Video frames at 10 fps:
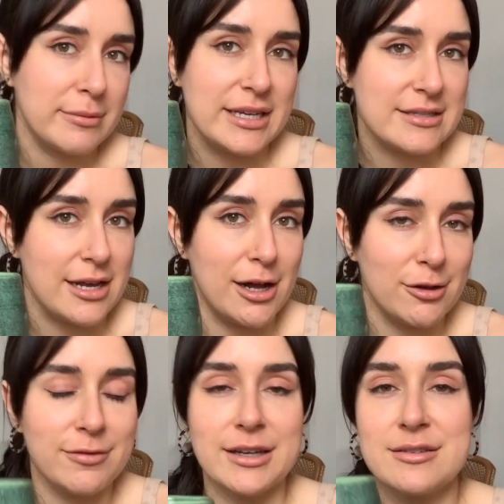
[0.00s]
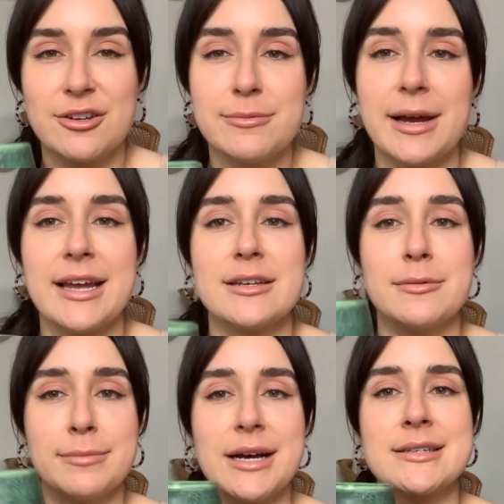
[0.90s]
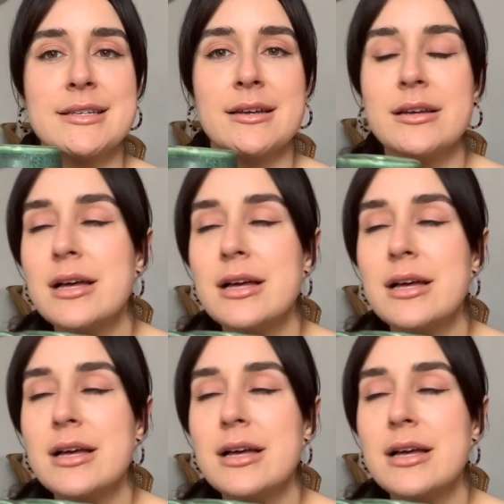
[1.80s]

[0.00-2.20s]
myself. I still might, but